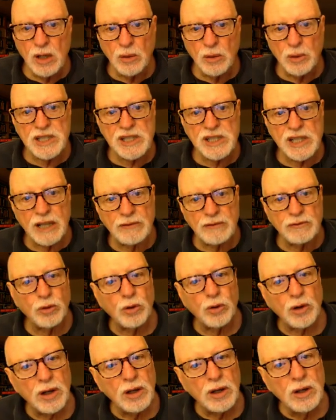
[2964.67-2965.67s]
We stand
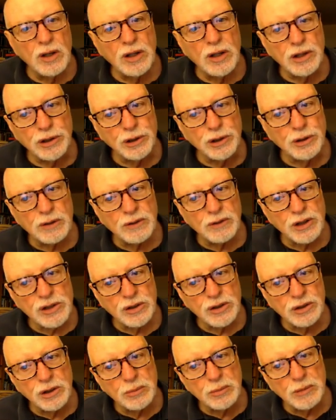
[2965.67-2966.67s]
for
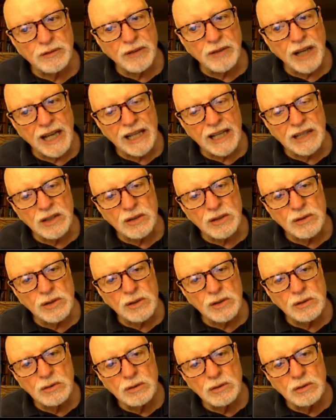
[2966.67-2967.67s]
universal human values.